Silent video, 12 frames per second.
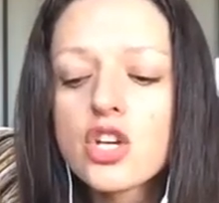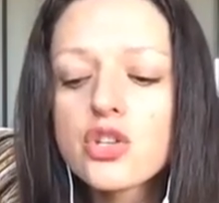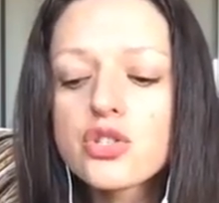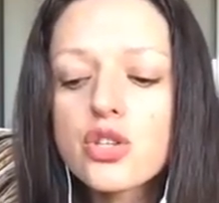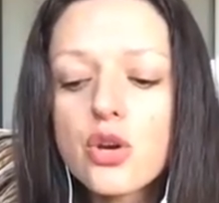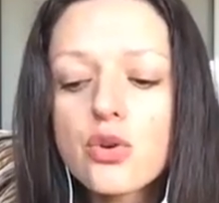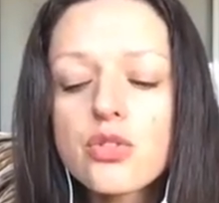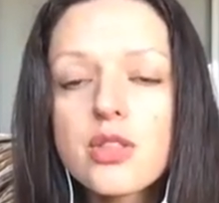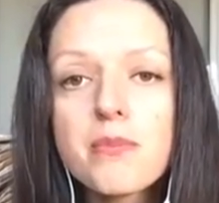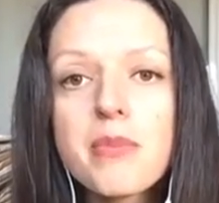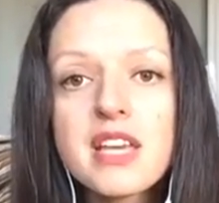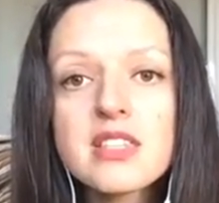So the
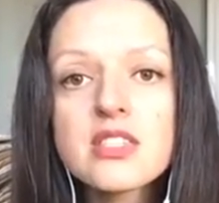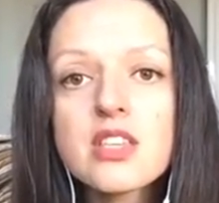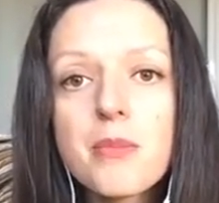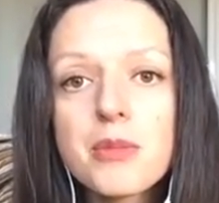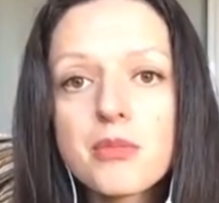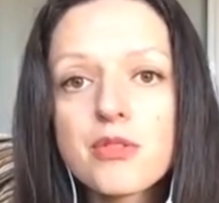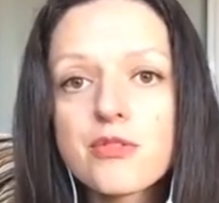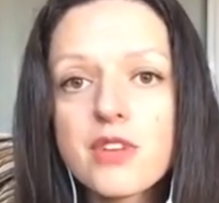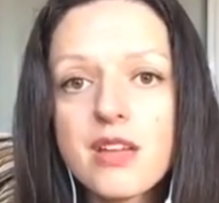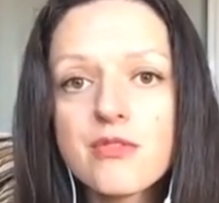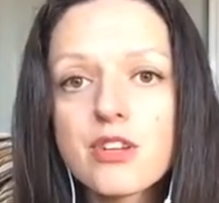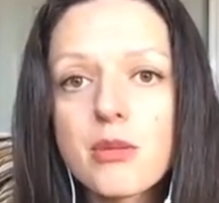best supplement for
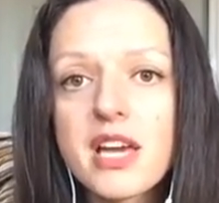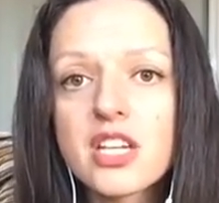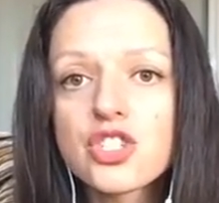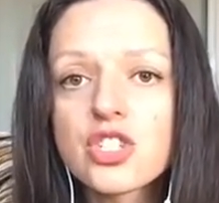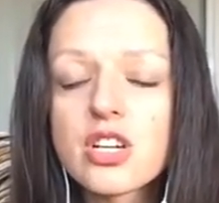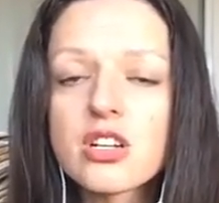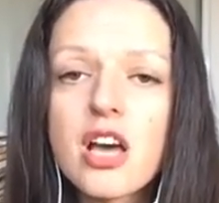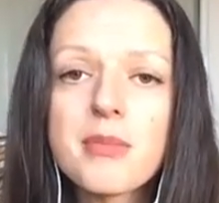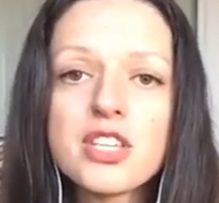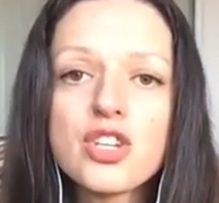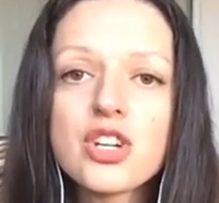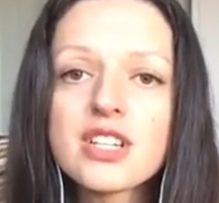inflammation, I
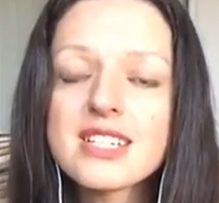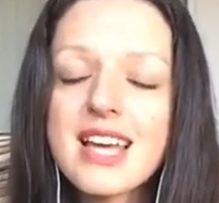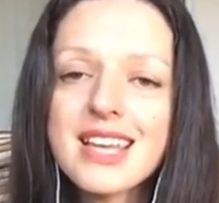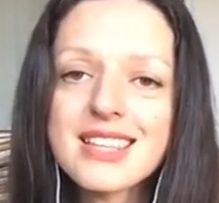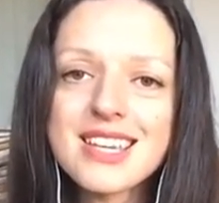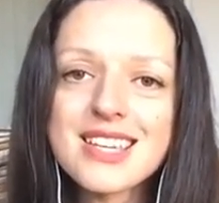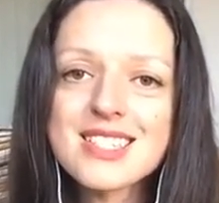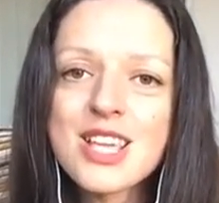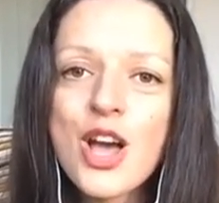mean, you can take this